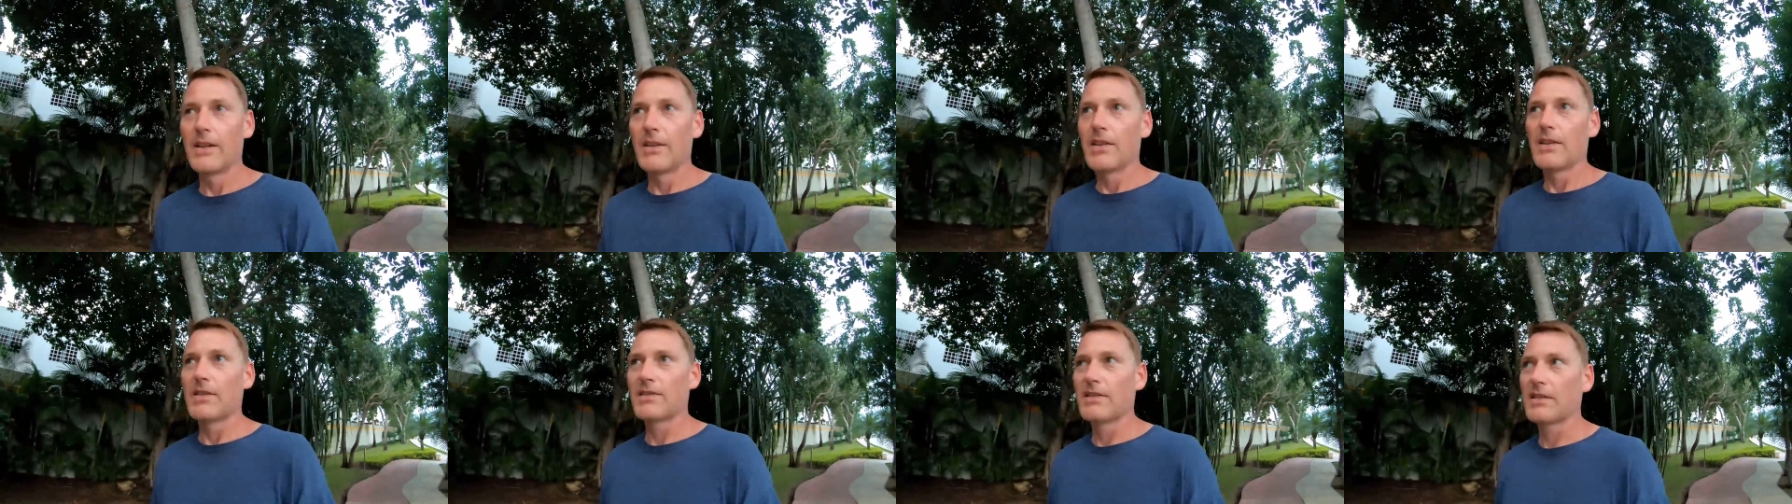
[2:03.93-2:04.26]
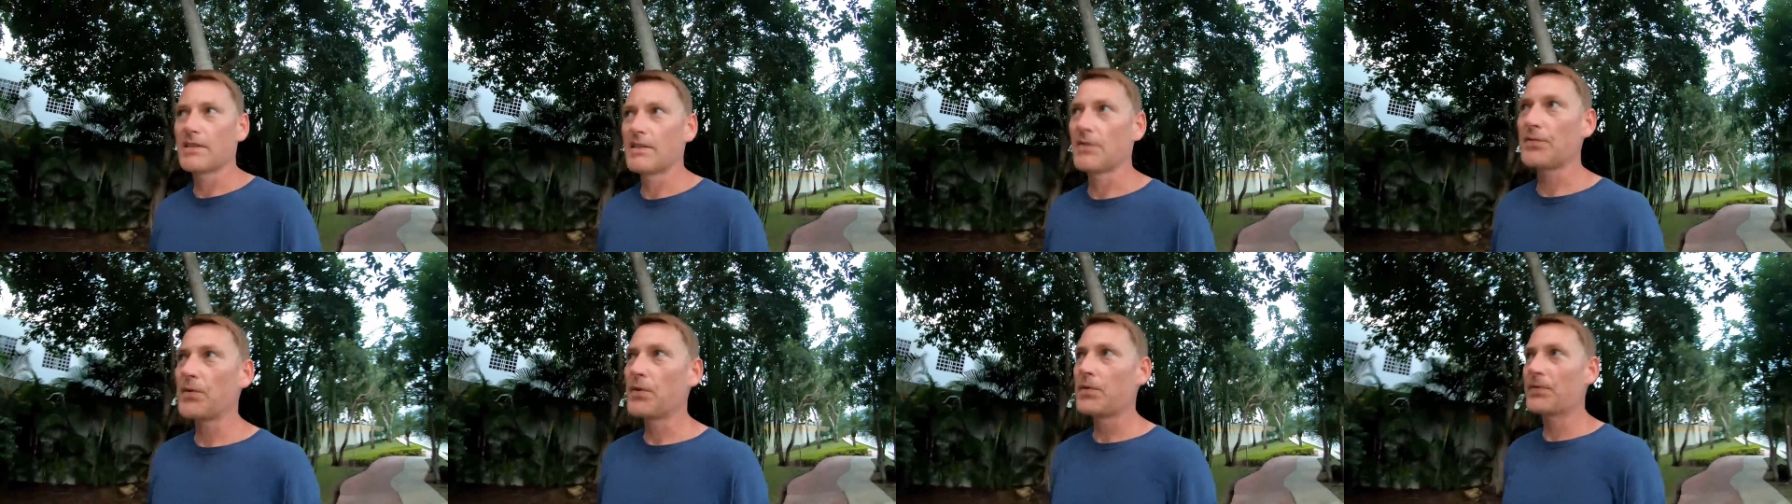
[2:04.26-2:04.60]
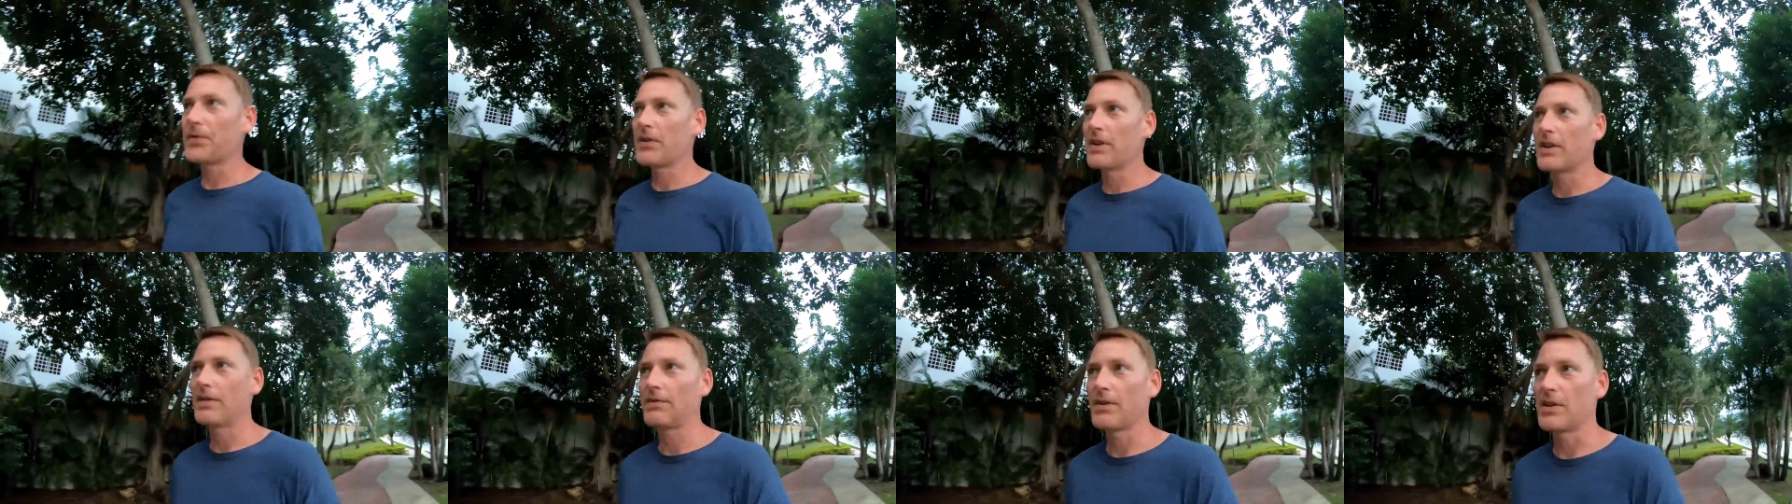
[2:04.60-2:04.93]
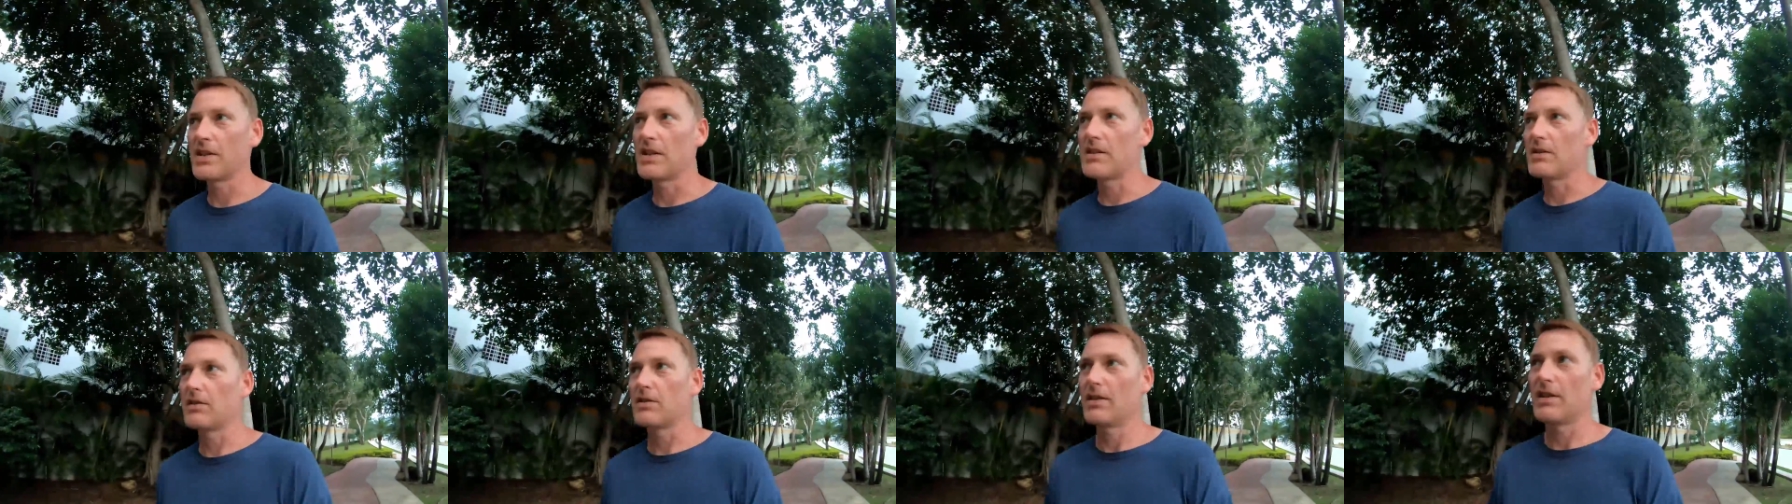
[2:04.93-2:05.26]
there's a different flavor
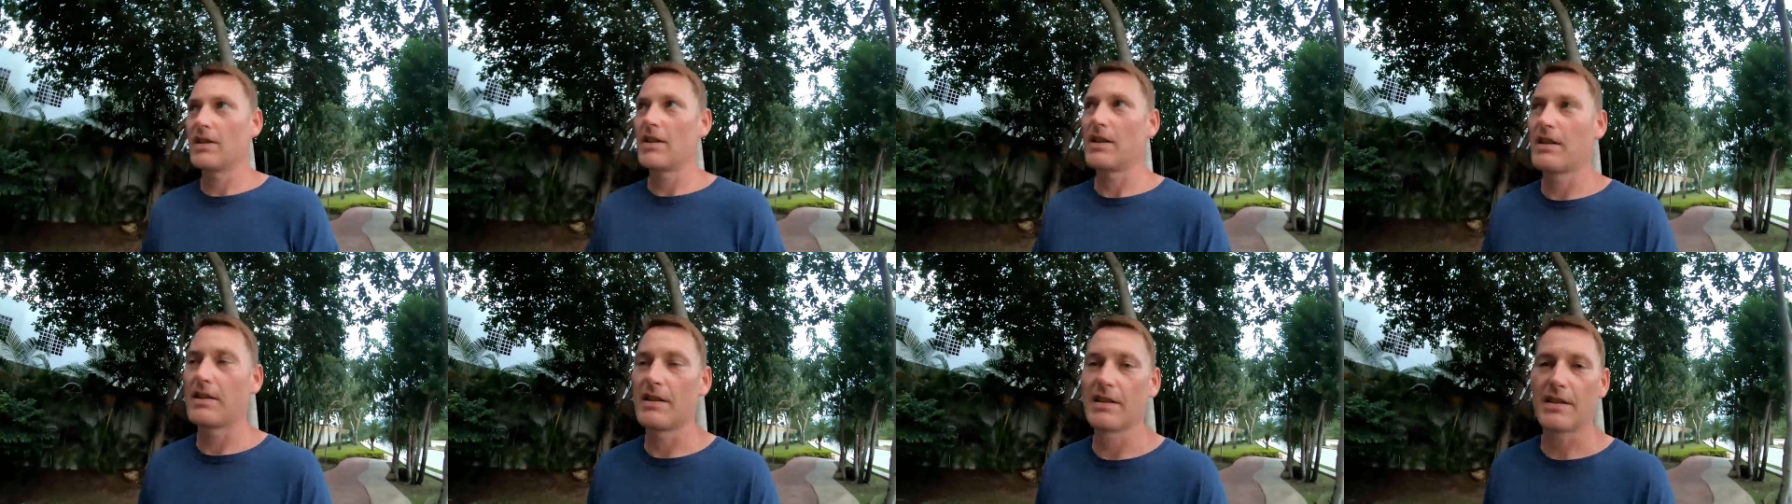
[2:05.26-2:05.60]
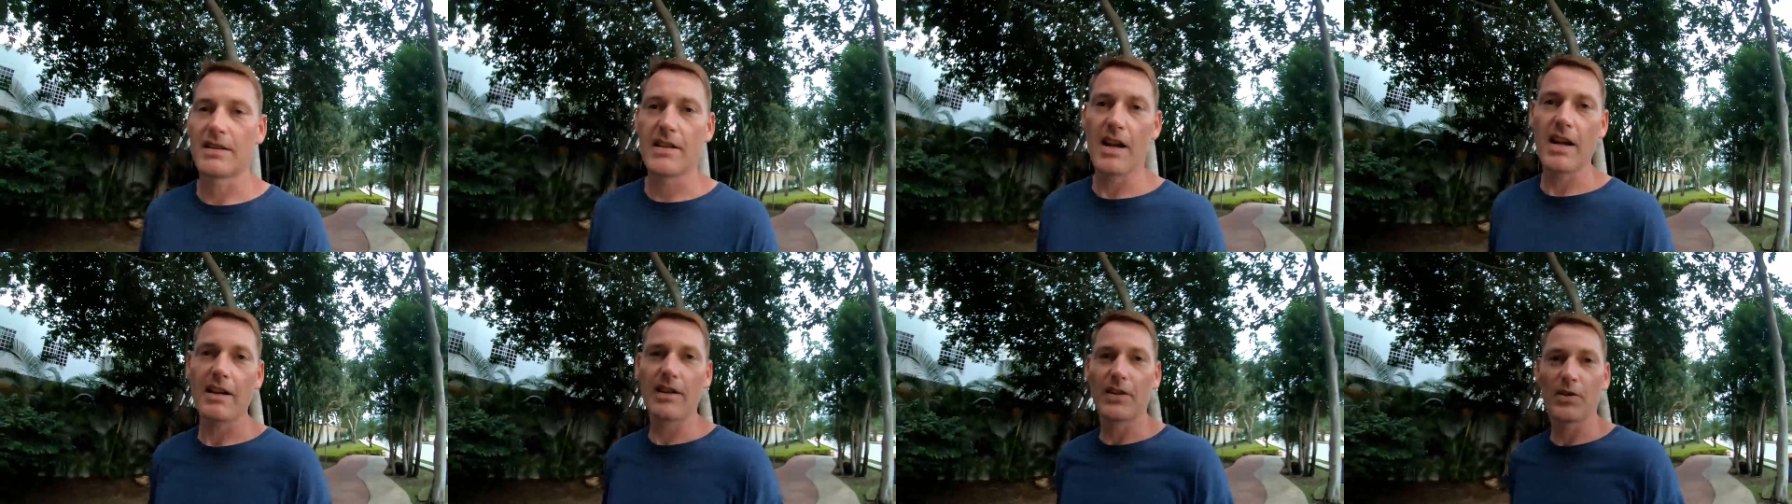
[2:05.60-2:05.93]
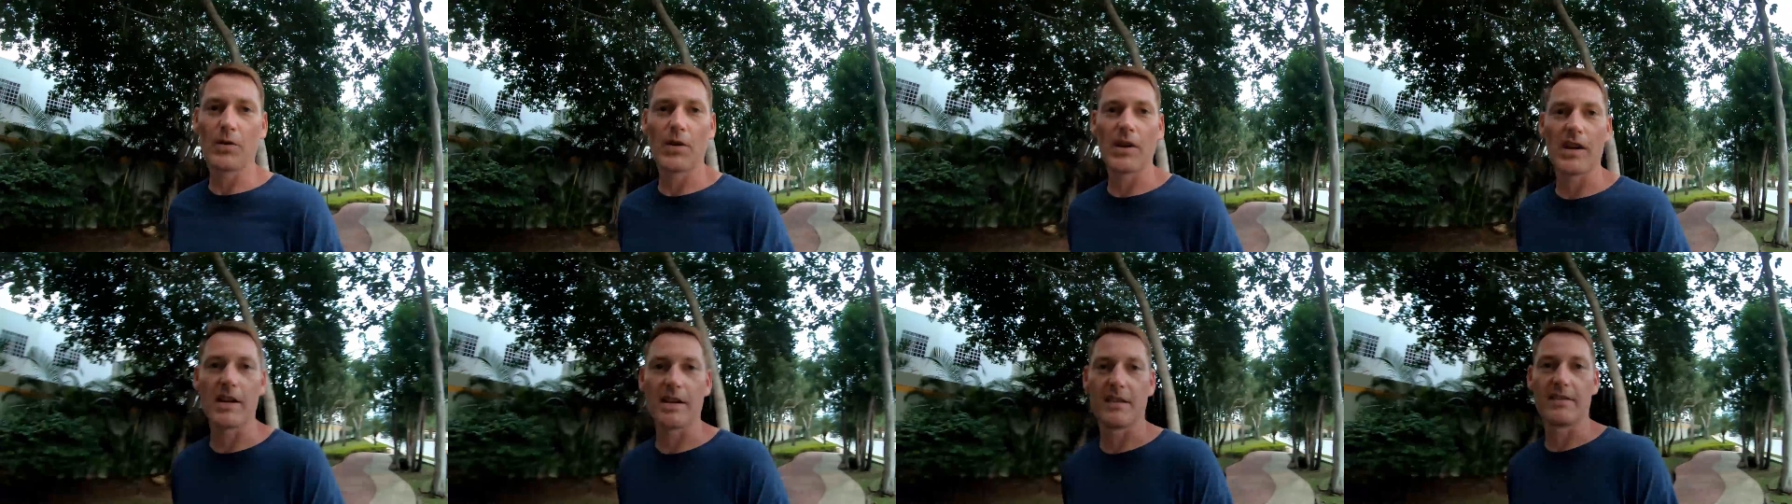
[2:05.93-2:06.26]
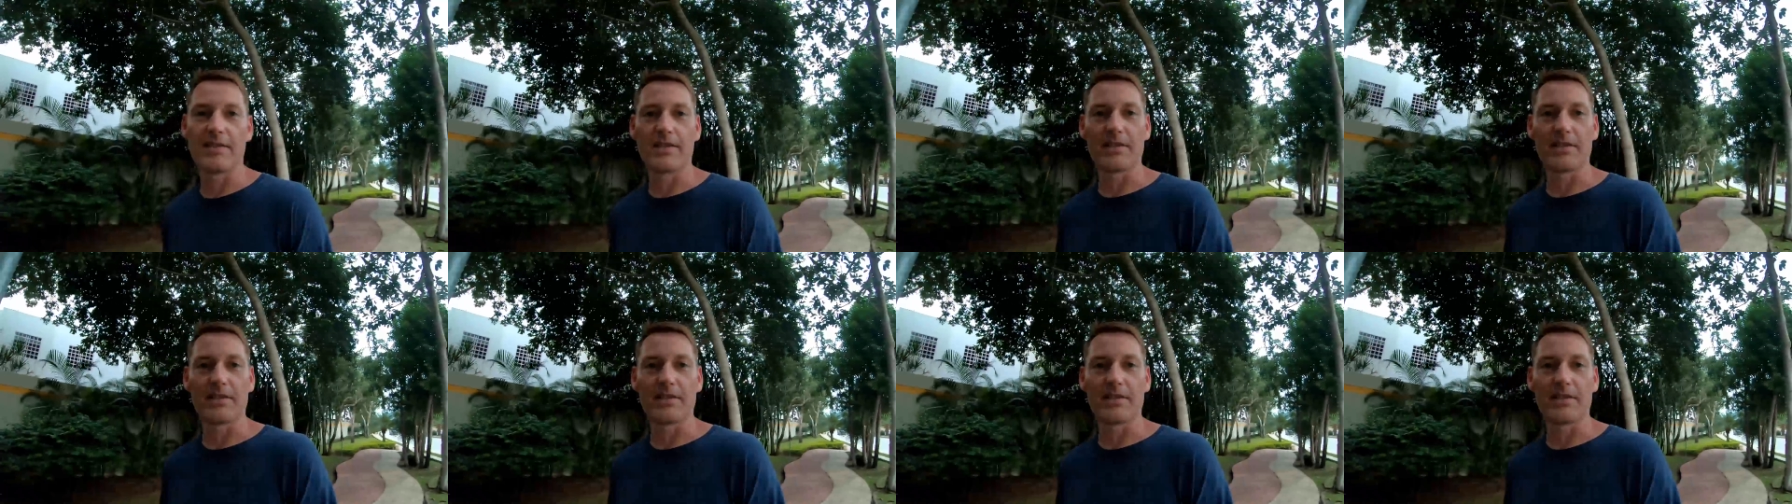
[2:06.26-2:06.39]
here, and it's kind of great.